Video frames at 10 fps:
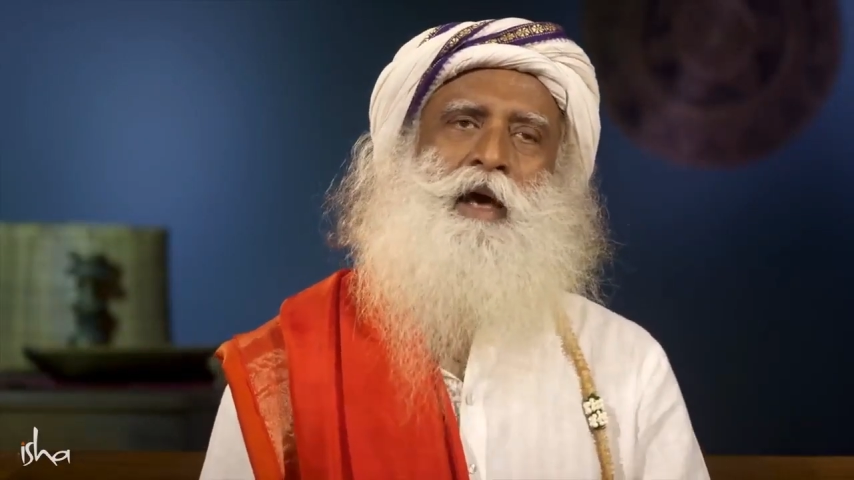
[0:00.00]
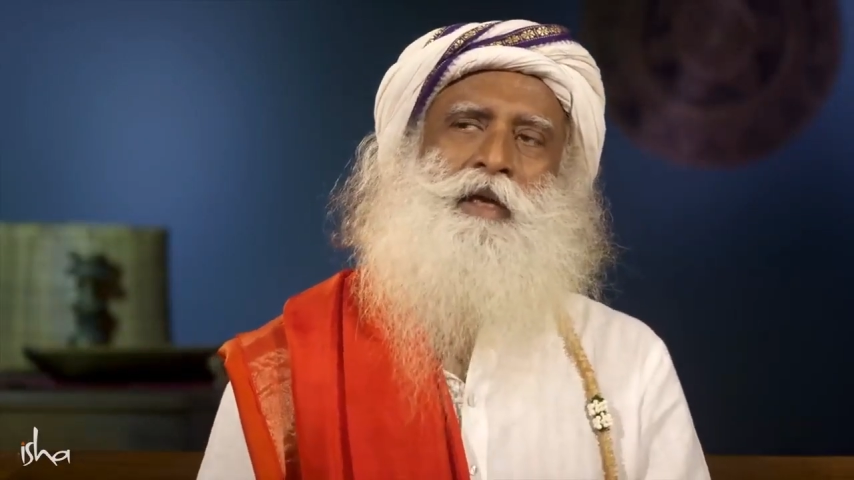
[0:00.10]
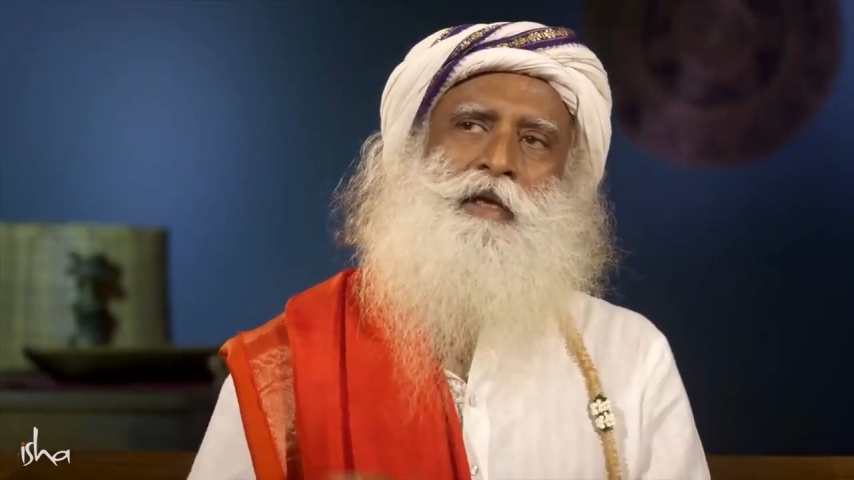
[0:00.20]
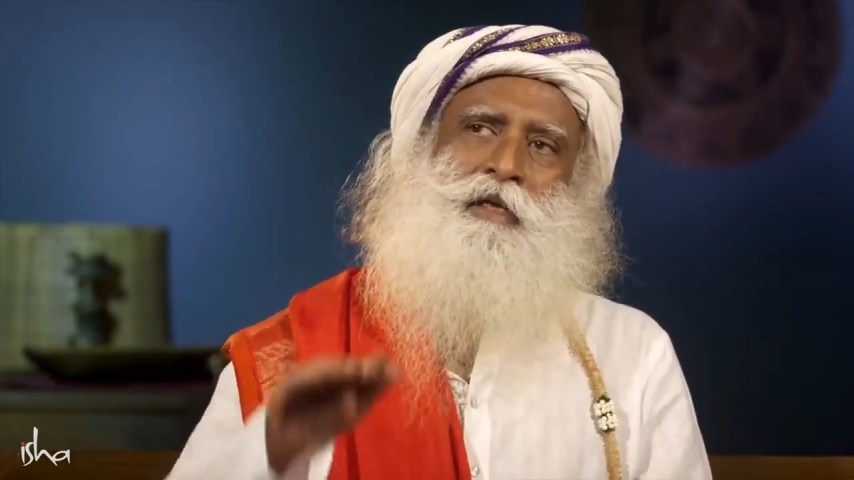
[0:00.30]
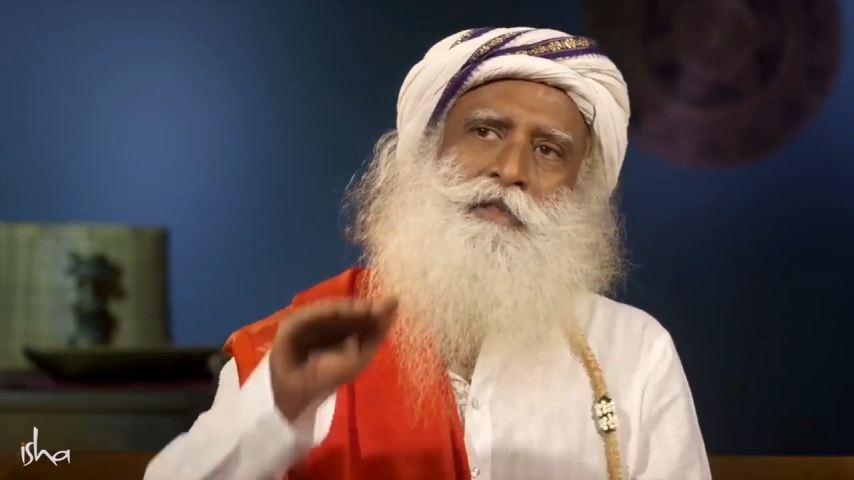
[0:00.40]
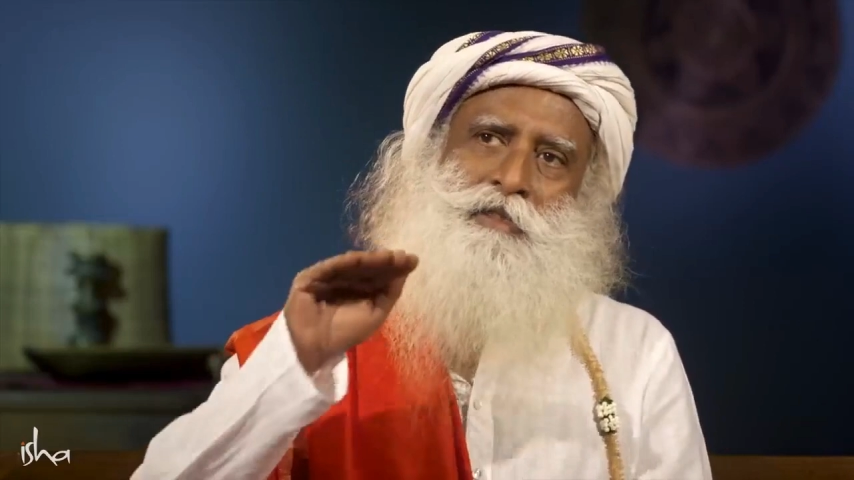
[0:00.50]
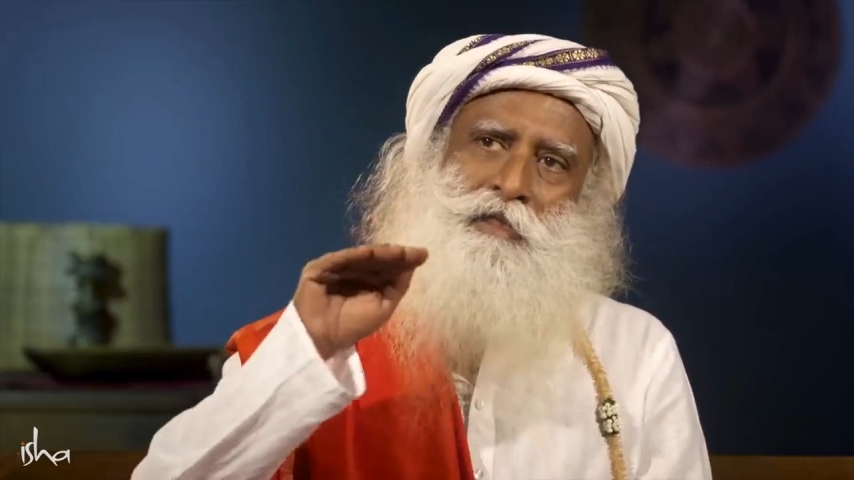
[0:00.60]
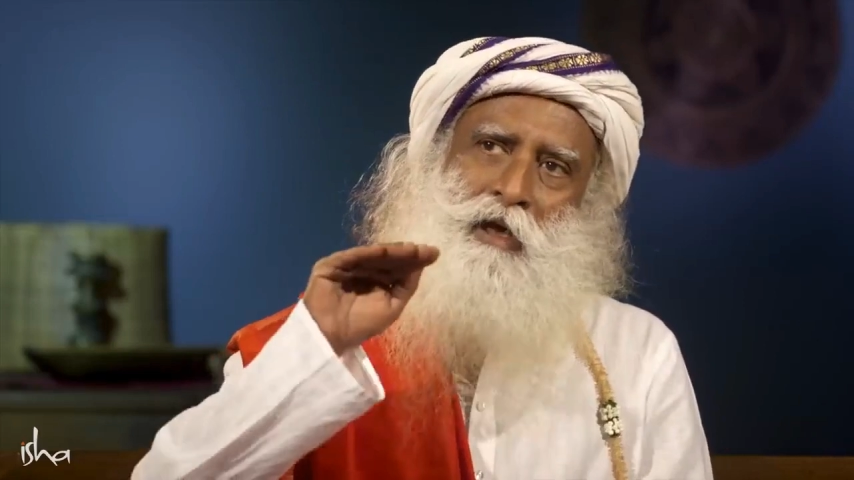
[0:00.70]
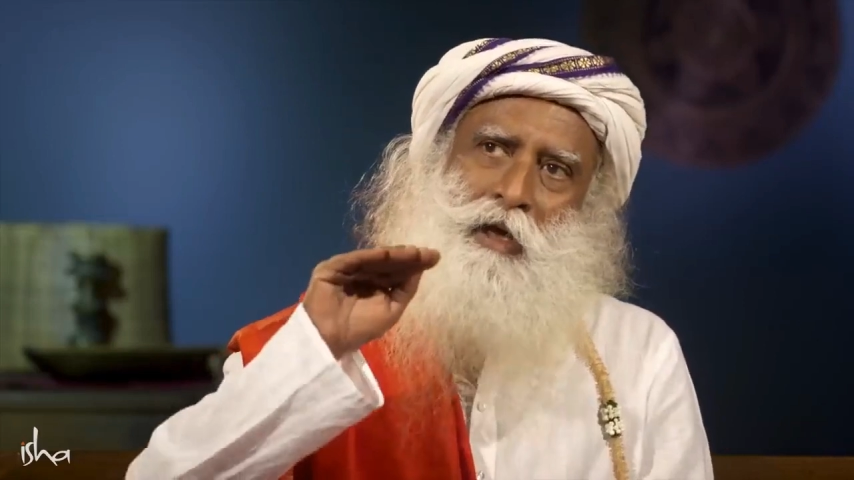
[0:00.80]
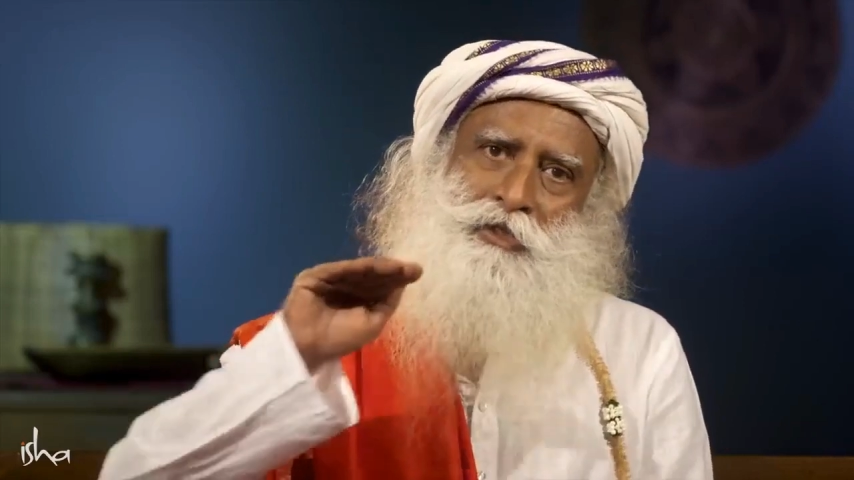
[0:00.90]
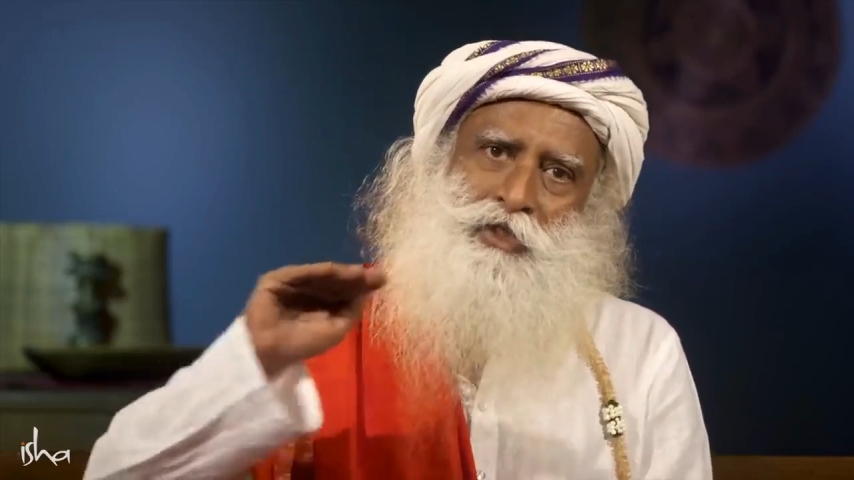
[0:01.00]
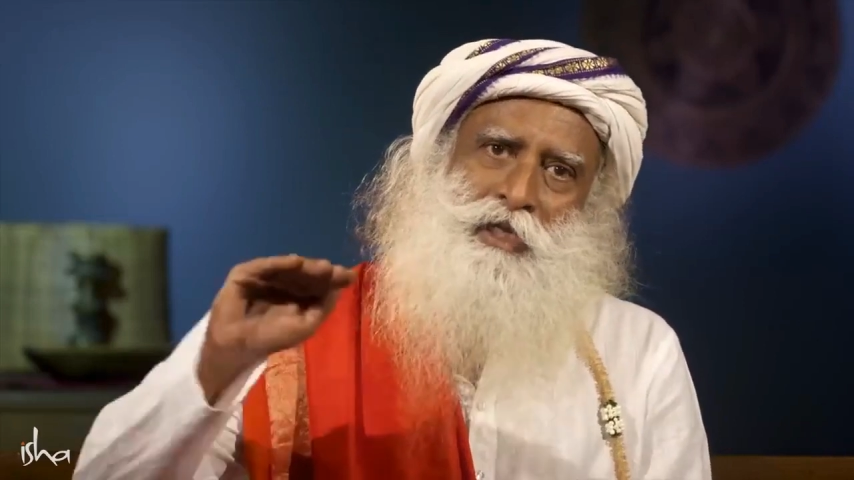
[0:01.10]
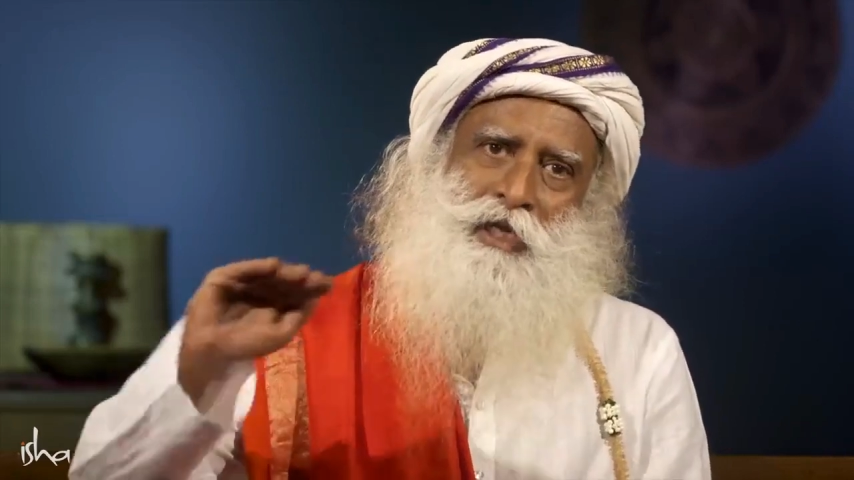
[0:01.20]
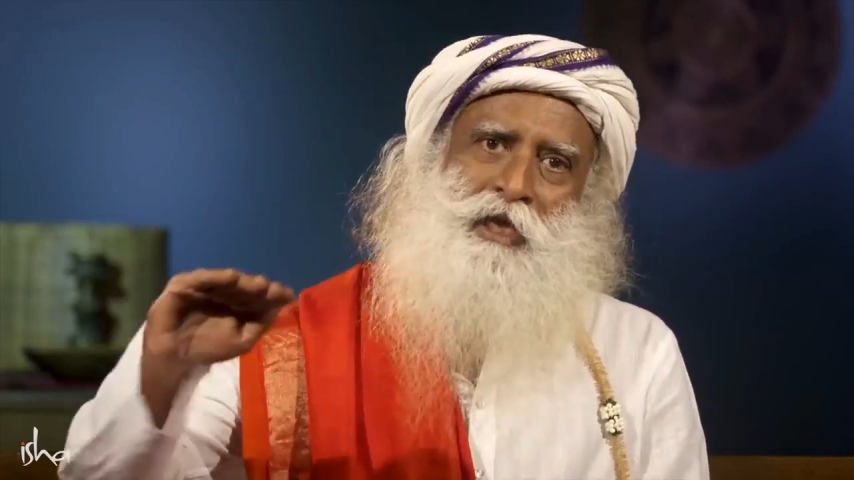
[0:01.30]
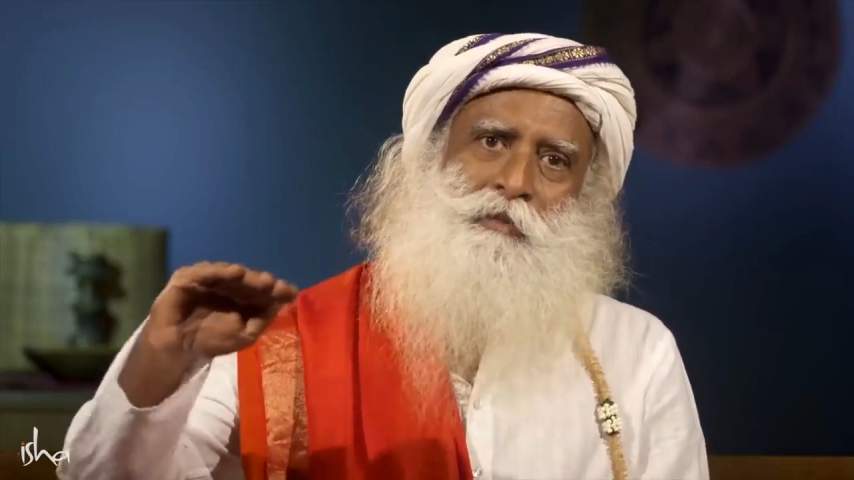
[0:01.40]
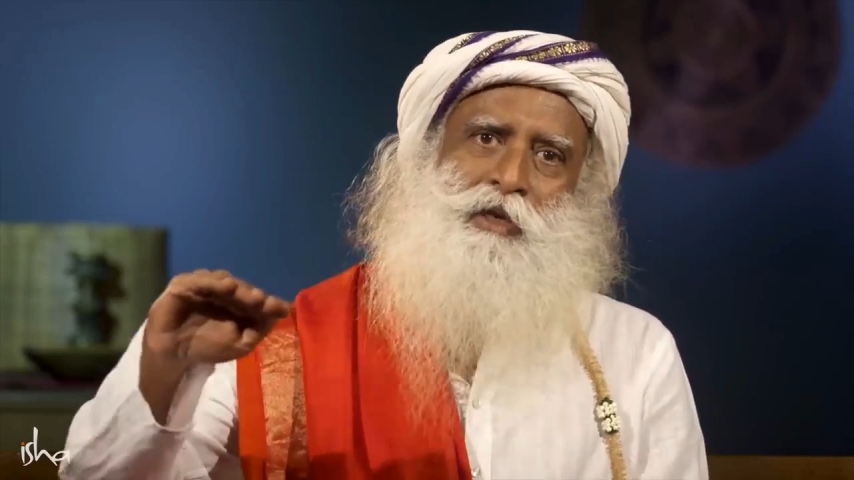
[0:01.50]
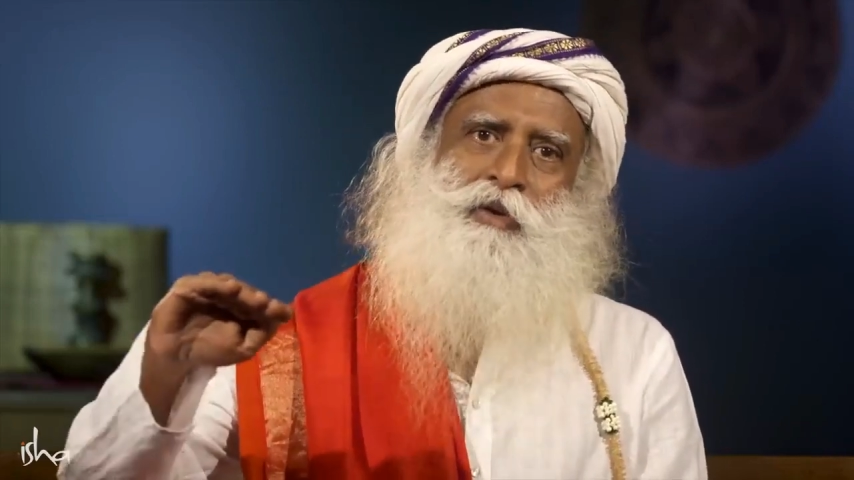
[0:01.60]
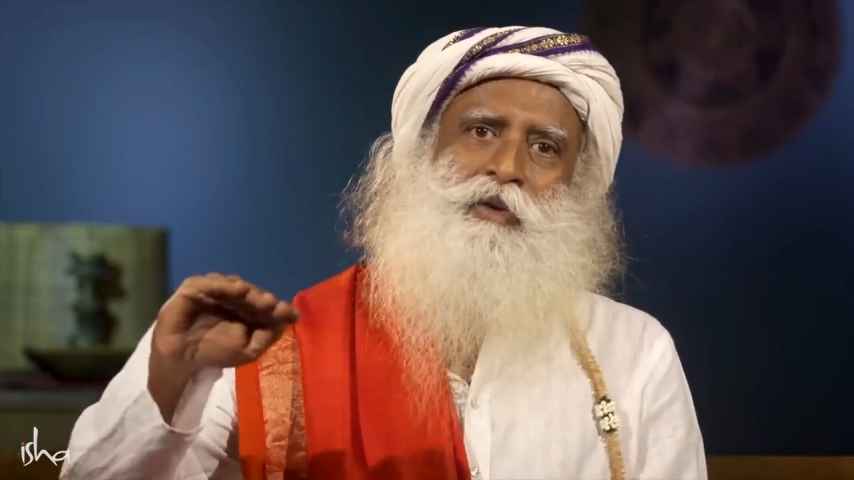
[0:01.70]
And it is largely aiming